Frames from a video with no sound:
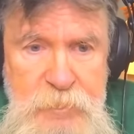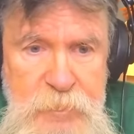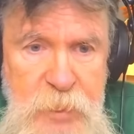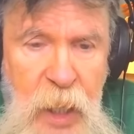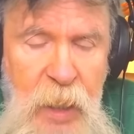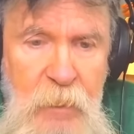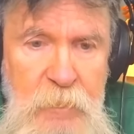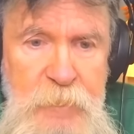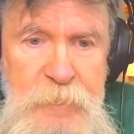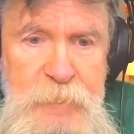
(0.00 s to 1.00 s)
kind
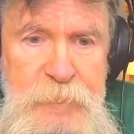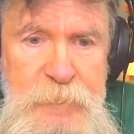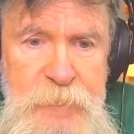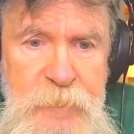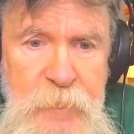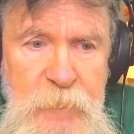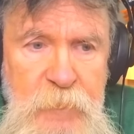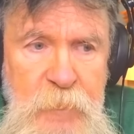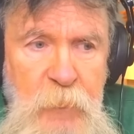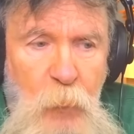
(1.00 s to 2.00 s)
of
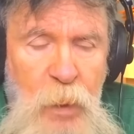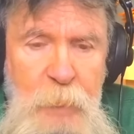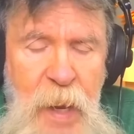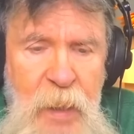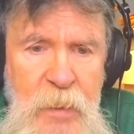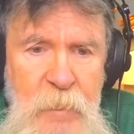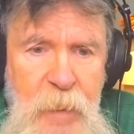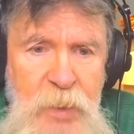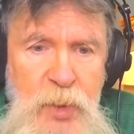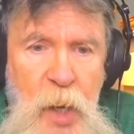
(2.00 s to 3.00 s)
went back into
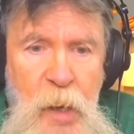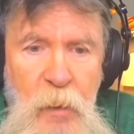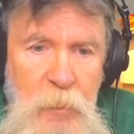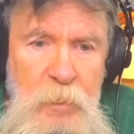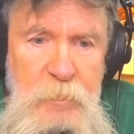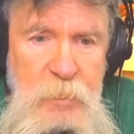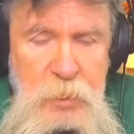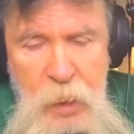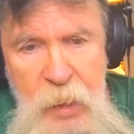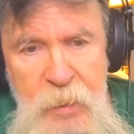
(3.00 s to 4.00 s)
my shell and
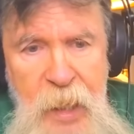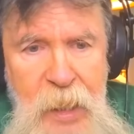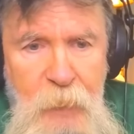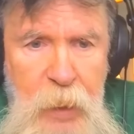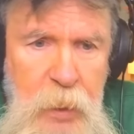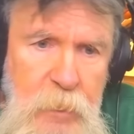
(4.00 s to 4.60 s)
stayed in catering.